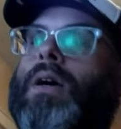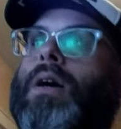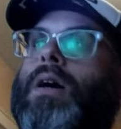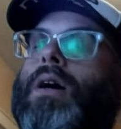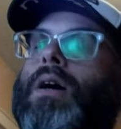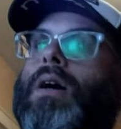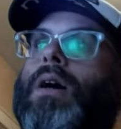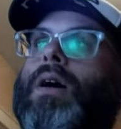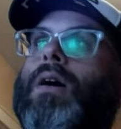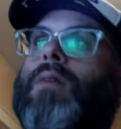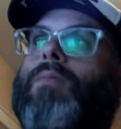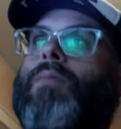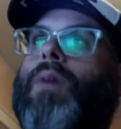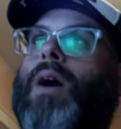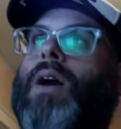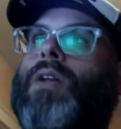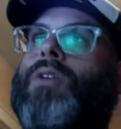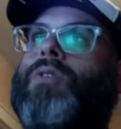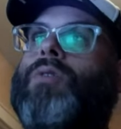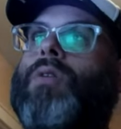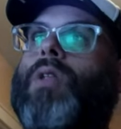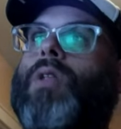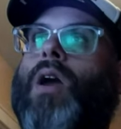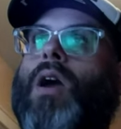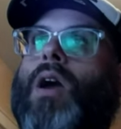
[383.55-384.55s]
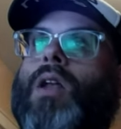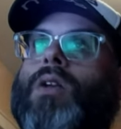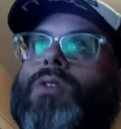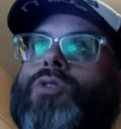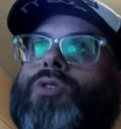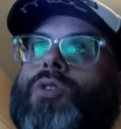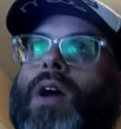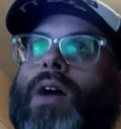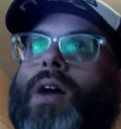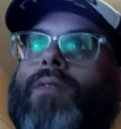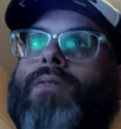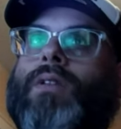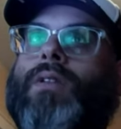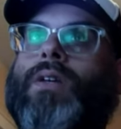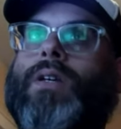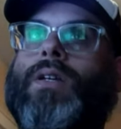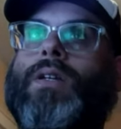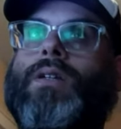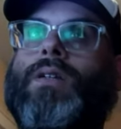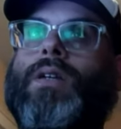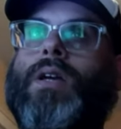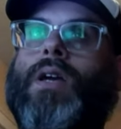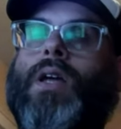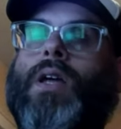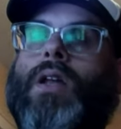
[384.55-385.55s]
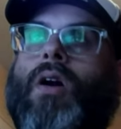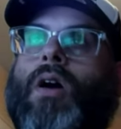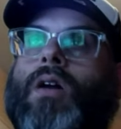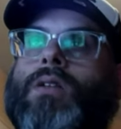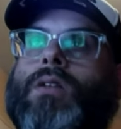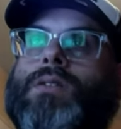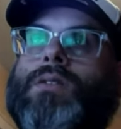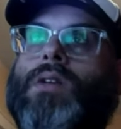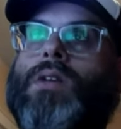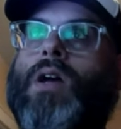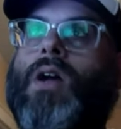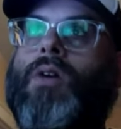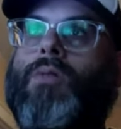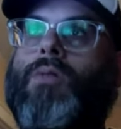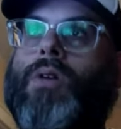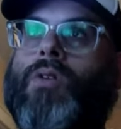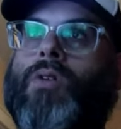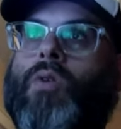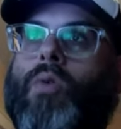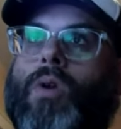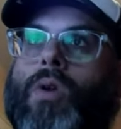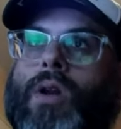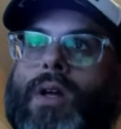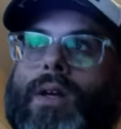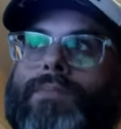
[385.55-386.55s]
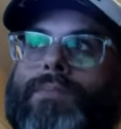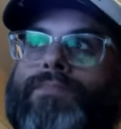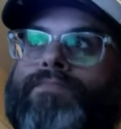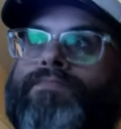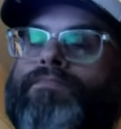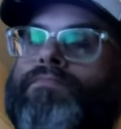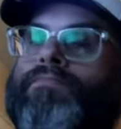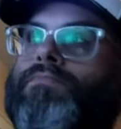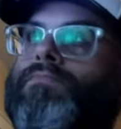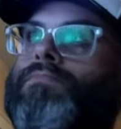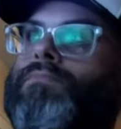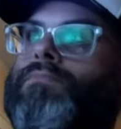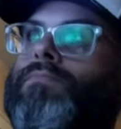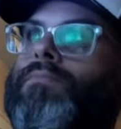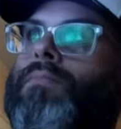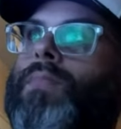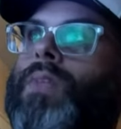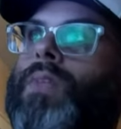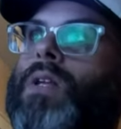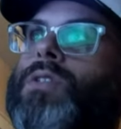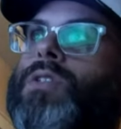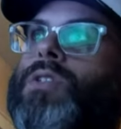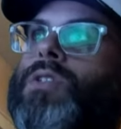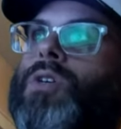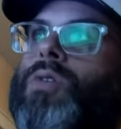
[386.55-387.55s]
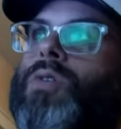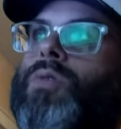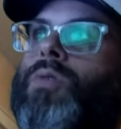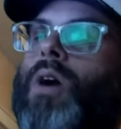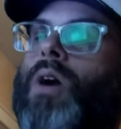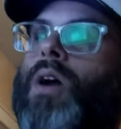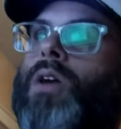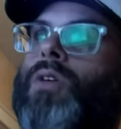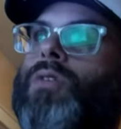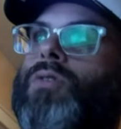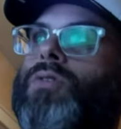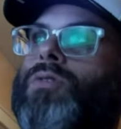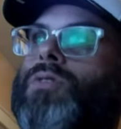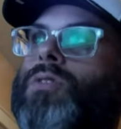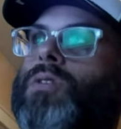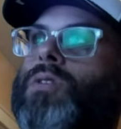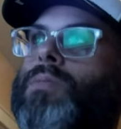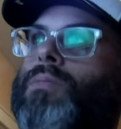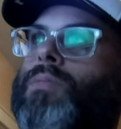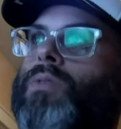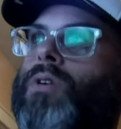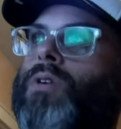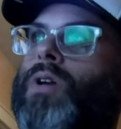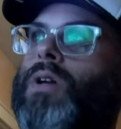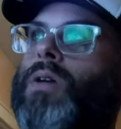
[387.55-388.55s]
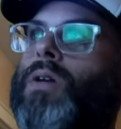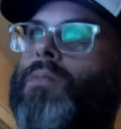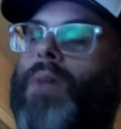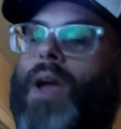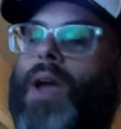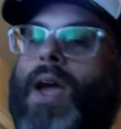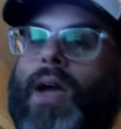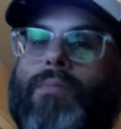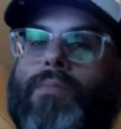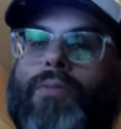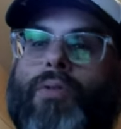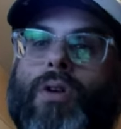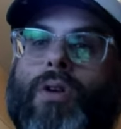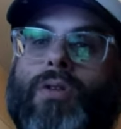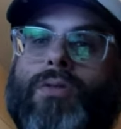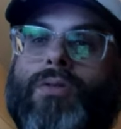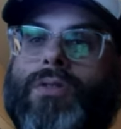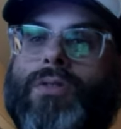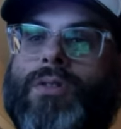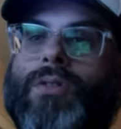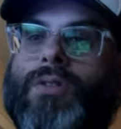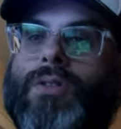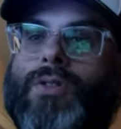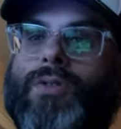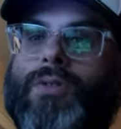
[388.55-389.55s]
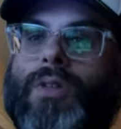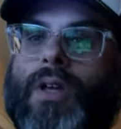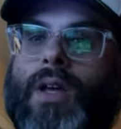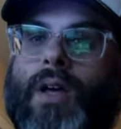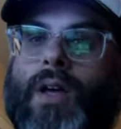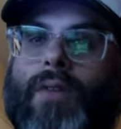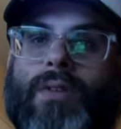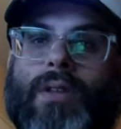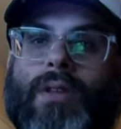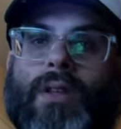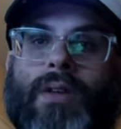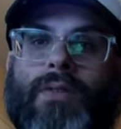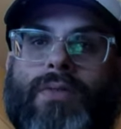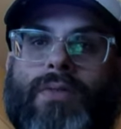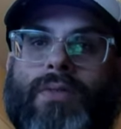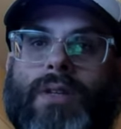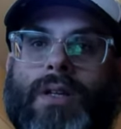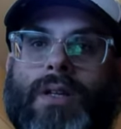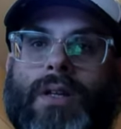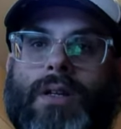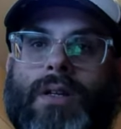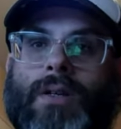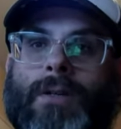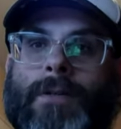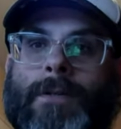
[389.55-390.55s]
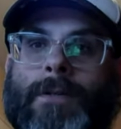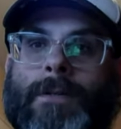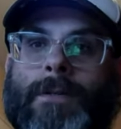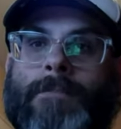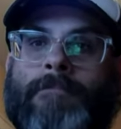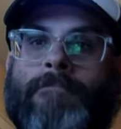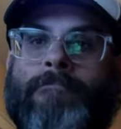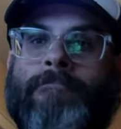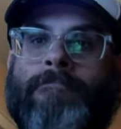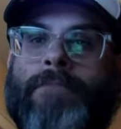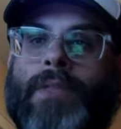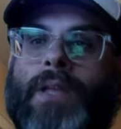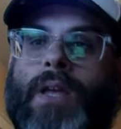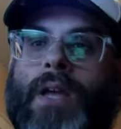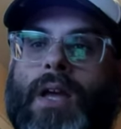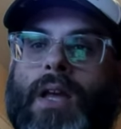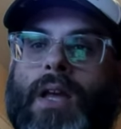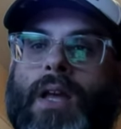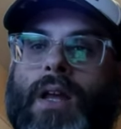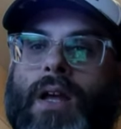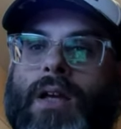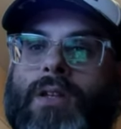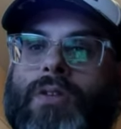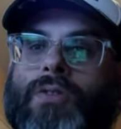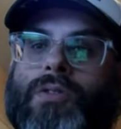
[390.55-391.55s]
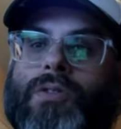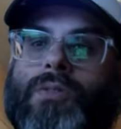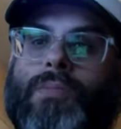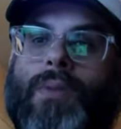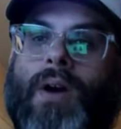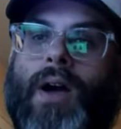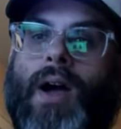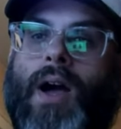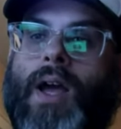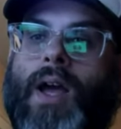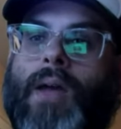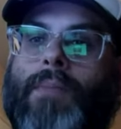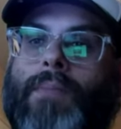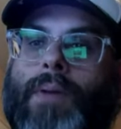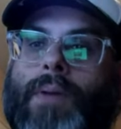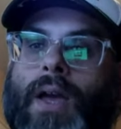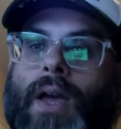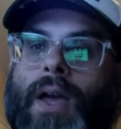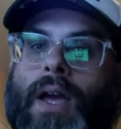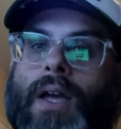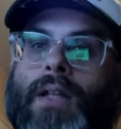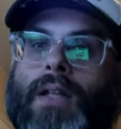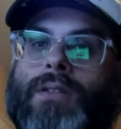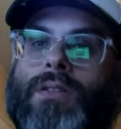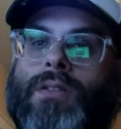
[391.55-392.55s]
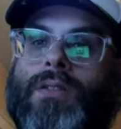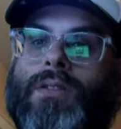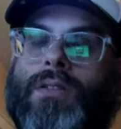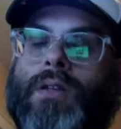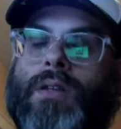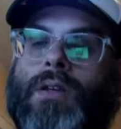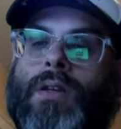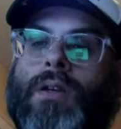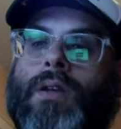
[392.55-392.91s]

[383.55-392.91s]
I do a lot of traveling and on-site recording, so I usually bring Mac Pros to do the heavy lifting, and I use my iPads